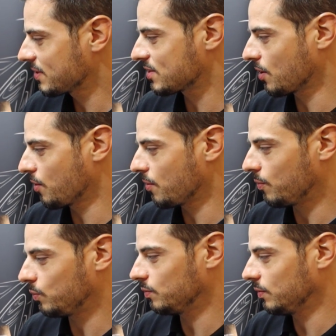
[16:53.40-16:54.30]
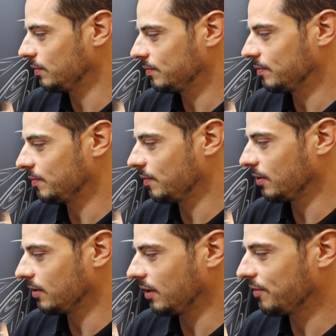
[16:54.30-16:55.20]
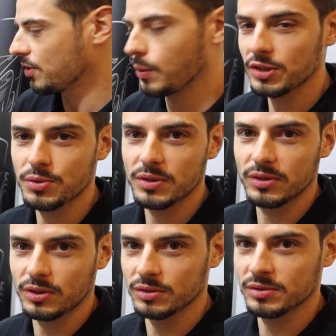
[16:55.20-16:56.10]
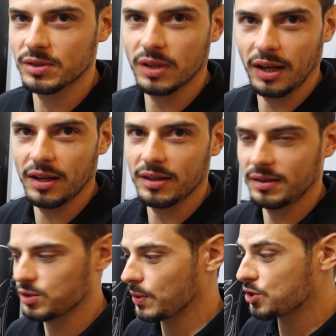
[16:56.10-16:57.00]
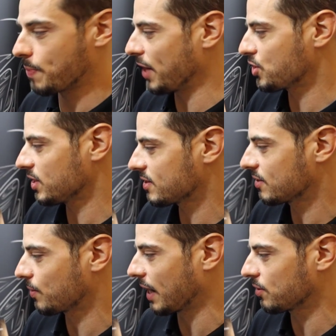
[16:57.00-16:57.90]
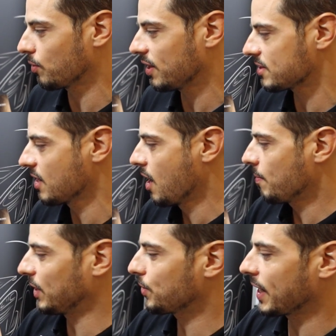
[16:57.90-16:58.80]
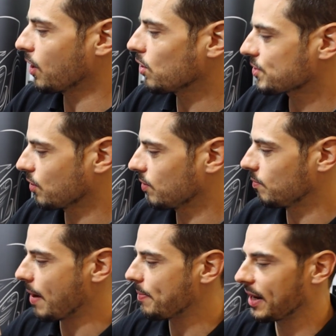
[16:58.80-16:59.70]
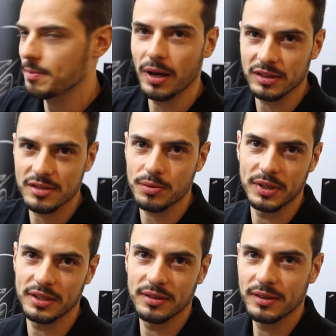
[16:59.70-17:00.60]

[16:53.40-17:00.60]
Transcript: So if you want to switch pages, you can do this, but you can also map any buttons to it.